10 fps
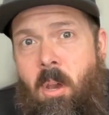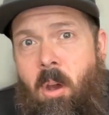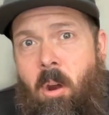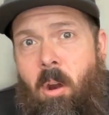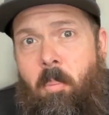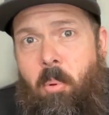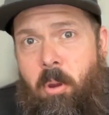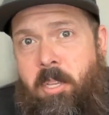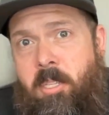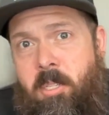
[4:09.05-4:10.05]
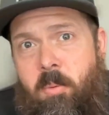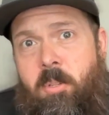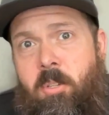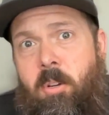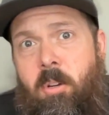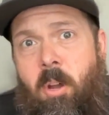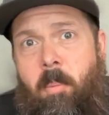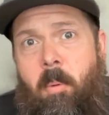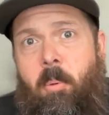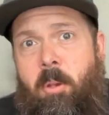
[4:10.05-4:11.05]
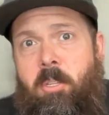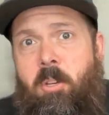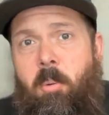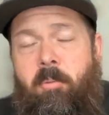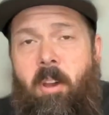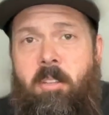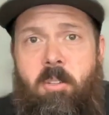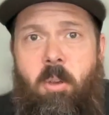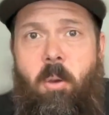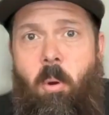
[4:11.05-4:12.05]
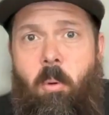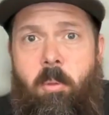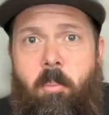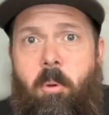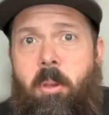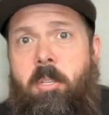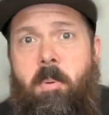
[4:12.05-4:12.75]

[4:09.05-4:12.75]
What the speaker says: are priests, I'm a priest quorum advisor, so I work with the priests.